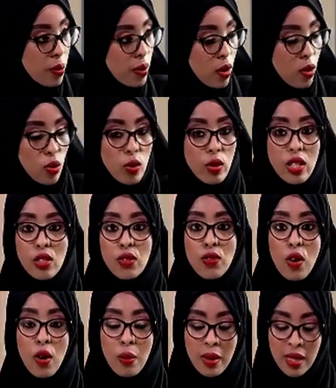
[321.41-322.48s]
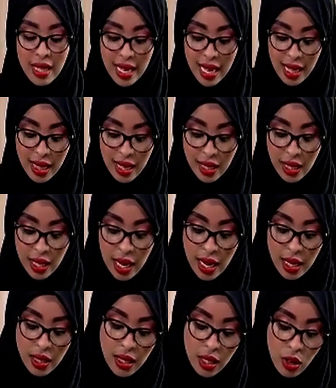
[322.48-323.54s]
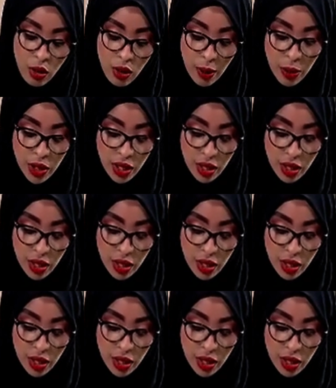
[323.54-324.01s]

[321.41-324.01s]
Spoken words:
who is from the Ethics and Anti-Corruption